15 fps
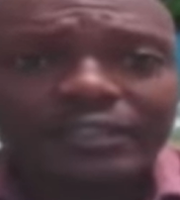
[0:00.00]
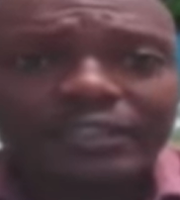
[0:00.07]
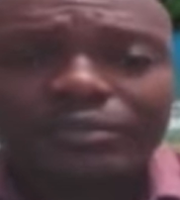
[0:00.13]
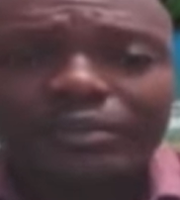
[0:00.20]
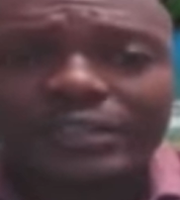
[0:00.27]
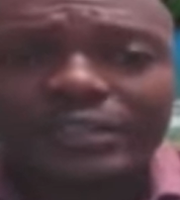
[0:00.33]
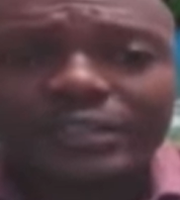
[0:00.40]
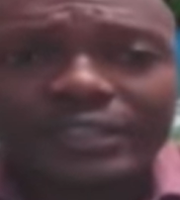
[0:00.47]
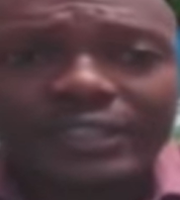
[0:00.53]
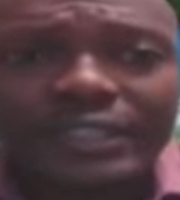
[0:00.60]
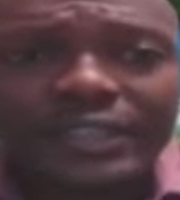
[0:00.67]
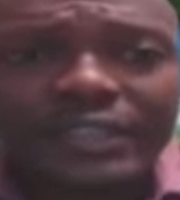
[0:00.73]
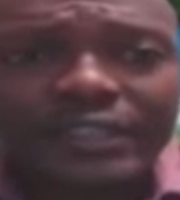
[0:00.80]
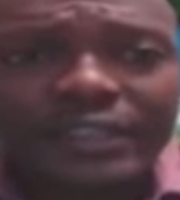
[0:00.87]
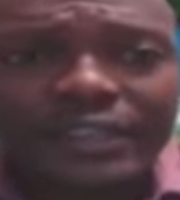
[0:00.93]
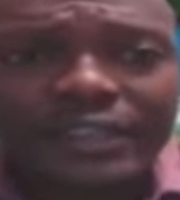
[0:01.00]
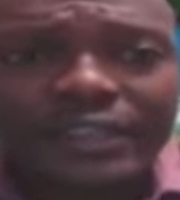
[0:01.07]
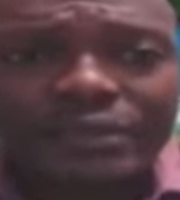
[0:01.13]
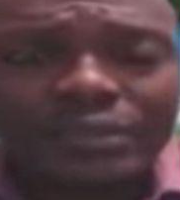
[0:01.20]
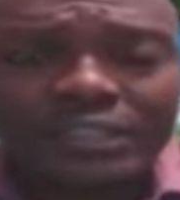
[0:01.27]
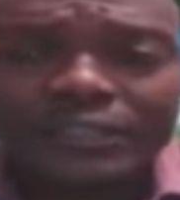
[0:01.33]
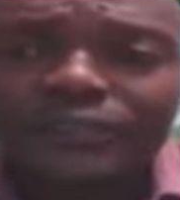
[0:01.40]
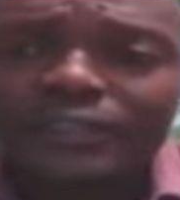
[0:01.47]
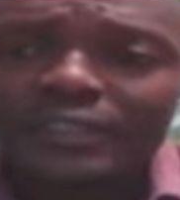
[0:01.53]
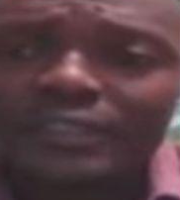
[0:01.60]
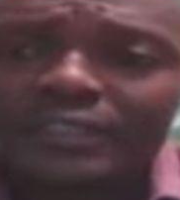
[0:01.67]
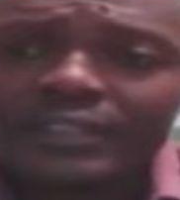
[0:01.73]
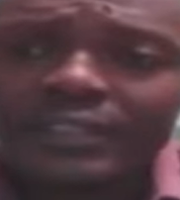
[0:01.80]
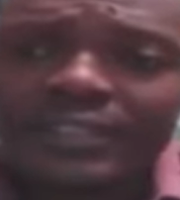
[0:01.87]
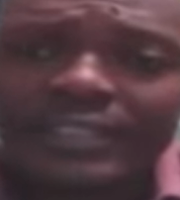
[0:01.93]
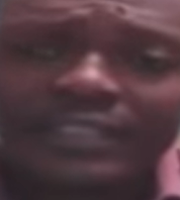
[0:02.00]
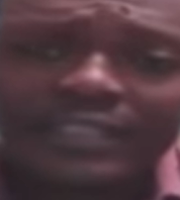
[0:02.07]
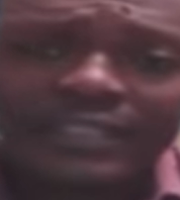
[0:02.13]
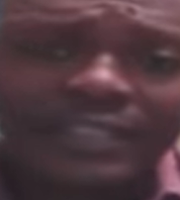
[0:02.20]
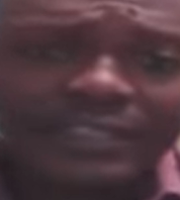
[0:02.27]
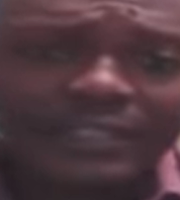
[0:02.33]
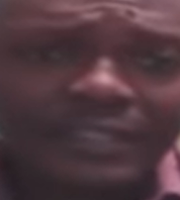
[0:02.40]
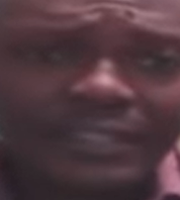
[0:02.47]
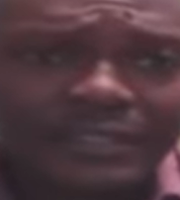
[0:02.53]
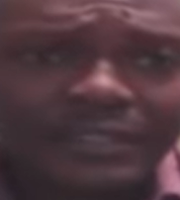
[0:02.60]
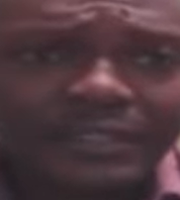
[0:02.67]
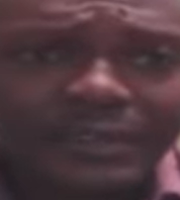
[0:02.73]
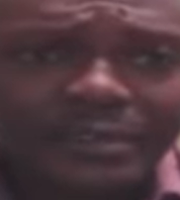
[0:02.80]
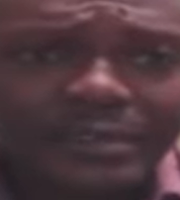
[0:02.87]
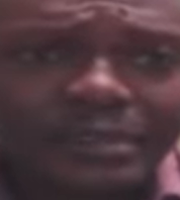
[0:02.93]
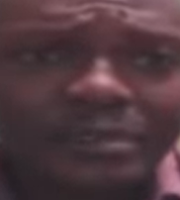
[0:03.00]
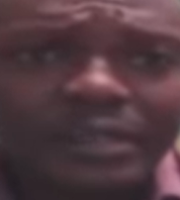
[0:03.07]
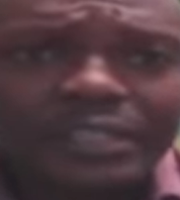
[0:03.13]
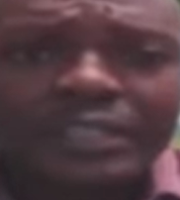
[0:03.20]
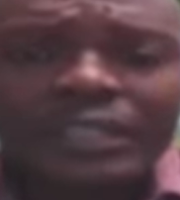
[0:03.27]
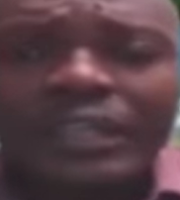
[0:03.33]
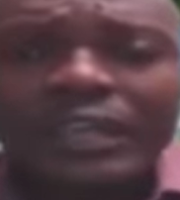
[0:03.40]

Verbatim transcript: was the year that I was first elected as an assemblyman